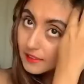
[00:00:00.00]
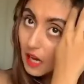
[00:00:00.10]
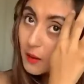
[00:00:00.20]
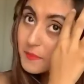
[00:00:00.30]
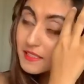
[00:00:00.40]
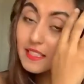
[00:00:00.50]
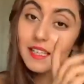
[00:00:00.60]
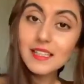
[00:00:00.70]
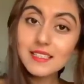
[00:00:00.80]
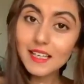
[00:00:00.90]
Now I'm
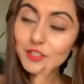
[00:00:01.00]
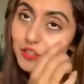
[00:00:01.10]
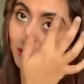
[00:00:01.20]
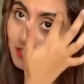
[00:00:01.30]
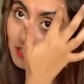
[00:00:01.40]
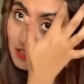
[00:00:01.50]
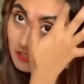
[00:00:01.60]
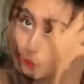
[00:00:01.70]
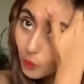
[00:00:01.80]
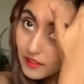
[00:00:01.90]
taking sections
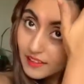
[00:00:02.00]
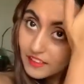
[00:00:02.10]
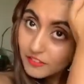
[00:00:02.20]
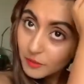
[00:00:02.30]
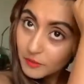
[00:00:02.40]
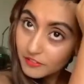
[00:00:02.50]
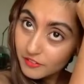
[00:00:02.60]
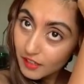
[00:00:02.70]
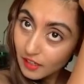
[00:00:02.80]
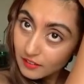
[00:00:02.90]
only from the
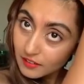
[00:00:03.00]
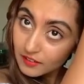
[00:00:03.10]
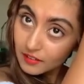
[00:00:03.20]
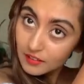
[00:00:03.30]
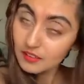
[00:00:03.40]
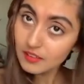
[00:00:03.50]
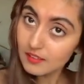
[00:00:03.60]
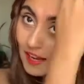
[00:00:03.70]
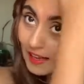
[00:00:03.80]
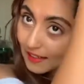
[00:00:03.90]
front
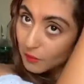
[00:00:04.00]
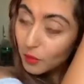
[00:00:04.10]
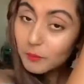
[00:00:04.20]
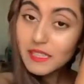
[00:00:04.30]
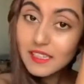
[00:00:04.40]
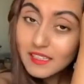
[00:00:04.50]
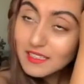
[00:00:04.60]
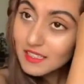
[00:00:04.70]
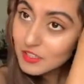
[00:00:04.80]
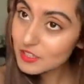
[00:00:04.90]
and I won't be taking
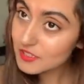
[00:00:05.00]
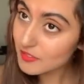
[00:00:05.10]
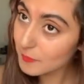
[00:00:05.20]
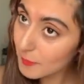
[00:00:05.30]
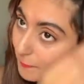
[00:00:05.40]
sections from the